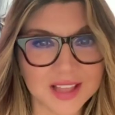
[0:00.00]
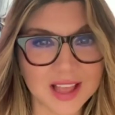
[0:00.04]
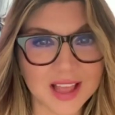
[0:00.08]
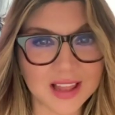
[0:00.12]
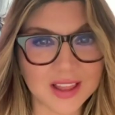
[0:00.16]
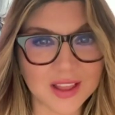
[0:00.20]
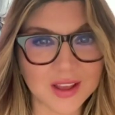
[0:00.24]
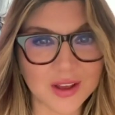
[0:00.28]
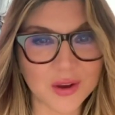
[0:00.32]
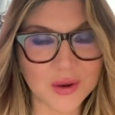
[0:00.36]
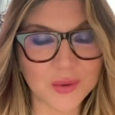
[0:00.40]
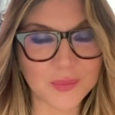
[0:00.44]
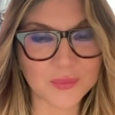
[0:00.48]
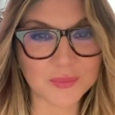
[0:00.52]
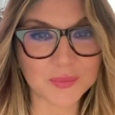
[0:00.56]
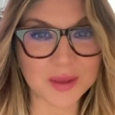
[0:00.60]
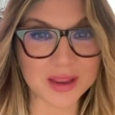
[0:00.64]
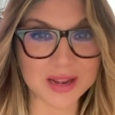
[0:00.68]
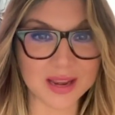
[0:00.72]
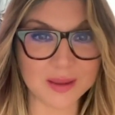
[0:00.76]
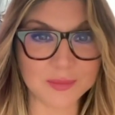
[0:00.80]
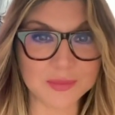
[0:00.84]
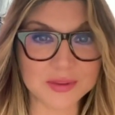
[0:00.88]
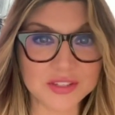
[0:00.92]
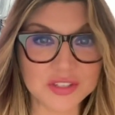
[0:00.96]
Hello, my
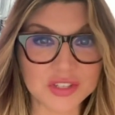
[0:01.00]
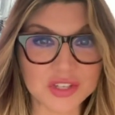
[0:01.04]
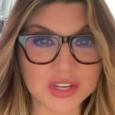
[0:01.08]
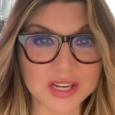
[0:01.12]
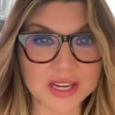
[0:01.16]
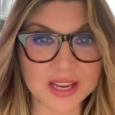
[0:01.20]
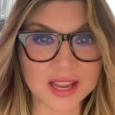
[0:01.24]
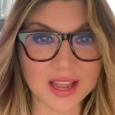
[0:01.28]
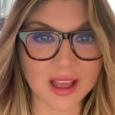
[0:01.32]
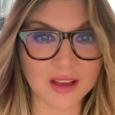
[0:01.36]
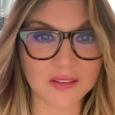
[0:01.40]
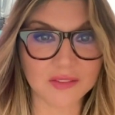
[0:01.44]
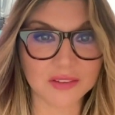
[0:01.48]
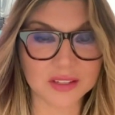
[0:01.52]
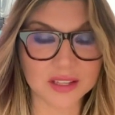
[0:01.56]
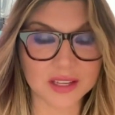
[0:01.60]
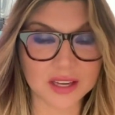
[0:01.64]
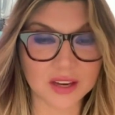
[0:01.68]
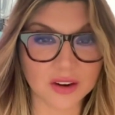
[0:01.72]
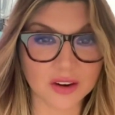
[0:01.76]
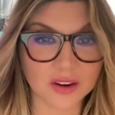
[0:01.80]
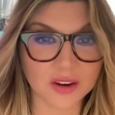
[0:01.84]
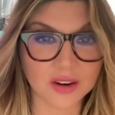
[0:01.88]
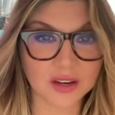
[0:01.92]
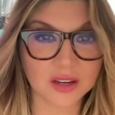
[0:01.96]
name is Jeannie
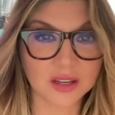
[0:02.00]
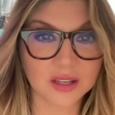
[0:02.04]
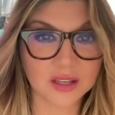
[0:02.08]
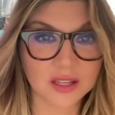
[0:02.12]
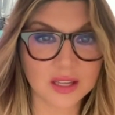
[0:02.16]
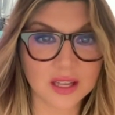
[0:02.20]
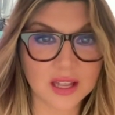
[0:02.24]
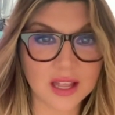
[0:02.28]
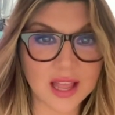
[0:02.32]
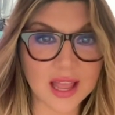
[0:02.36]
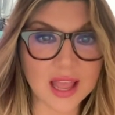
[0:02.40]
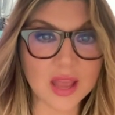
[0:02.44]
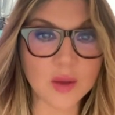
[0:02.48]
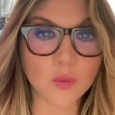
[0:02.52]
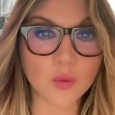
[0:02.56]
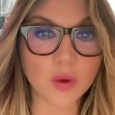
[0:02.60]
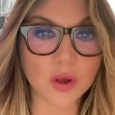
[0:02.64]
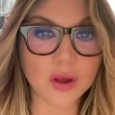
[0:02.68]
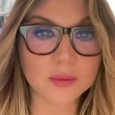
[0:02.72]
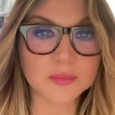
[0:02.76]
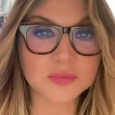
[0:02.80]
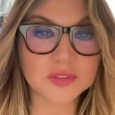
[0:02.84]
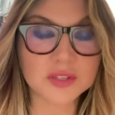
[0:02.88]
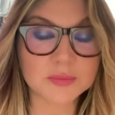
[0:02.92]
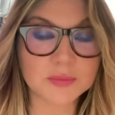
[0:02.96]
Cavalier, and
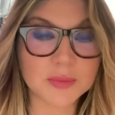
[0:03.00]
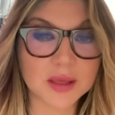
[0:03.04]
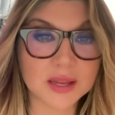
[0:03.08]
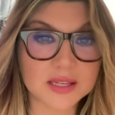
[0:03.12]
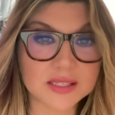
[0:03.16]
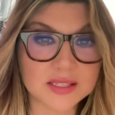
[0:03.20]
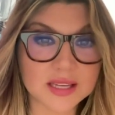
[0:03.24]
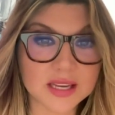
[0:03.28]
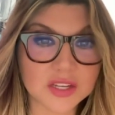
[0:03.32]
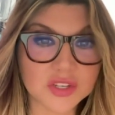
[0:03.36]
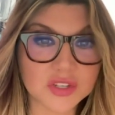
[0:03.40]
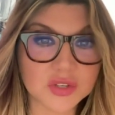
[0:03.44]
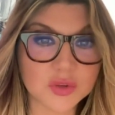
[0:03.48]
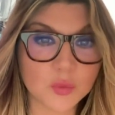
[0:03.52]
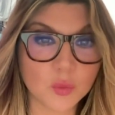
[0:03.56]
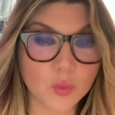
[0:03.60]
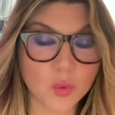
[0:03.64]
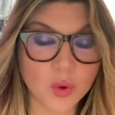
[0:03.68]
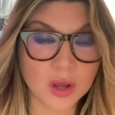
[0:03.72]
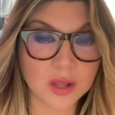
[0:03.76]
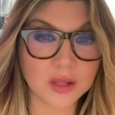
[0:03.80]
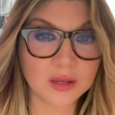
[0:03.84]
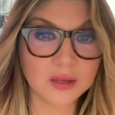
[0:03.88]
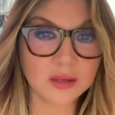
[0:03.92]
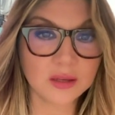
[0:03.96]
welcome to Meditation
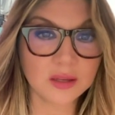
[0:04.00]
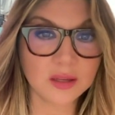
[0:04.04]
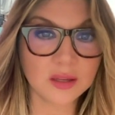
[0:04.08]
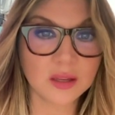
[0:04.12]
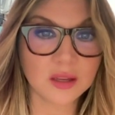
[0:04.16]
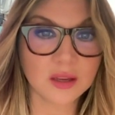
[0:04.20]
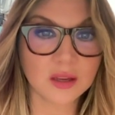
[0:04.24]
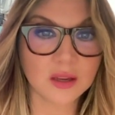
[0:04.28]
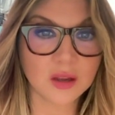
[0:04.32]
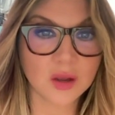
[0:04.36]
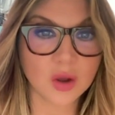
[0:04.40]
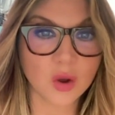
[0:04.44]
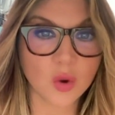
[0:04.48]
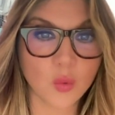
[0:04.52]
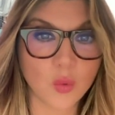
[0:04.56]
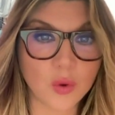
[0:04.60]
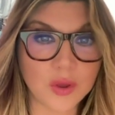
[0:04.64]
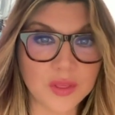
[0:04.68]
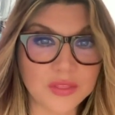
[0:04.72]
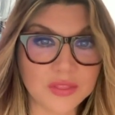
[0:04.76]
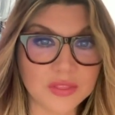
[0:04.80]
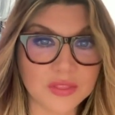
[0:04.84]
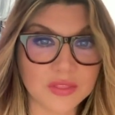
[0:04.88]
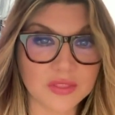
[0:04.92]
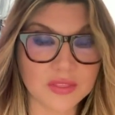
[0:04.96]
One
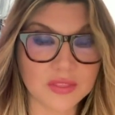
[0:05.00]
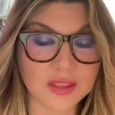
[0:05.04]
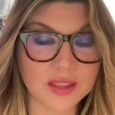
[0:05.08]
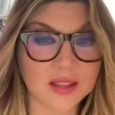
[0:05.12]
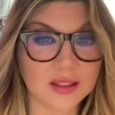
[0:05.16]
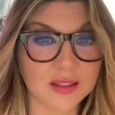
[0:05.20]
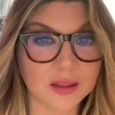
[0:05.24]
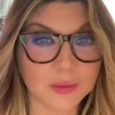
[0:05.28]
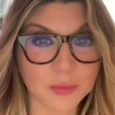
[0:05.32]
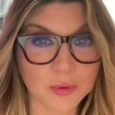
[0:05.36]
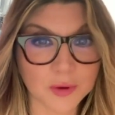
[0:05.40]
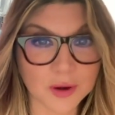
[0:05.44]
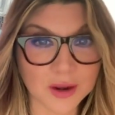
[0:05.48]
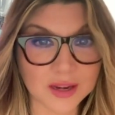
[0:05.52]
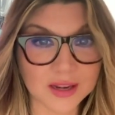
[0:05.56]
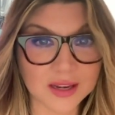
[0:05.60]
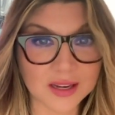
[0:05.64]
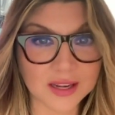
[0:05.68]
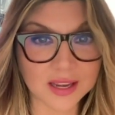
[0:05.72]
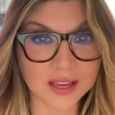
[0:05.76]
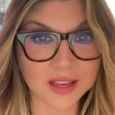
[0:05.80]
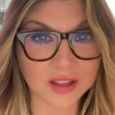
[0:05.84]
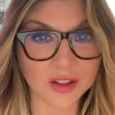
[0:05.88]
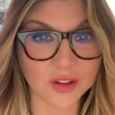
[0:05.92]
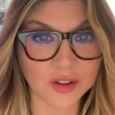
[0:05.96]
with the Liberated
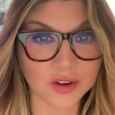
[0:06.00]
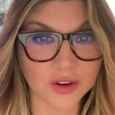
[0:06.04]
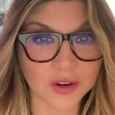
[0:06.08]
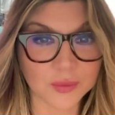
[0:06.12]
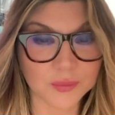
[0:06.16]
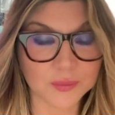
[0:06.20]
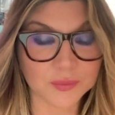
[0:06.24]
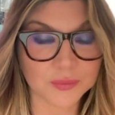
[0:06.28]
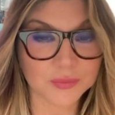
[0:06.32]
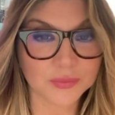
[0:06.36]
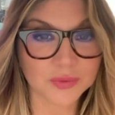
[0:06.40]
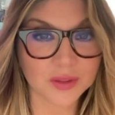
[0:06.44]
Healer.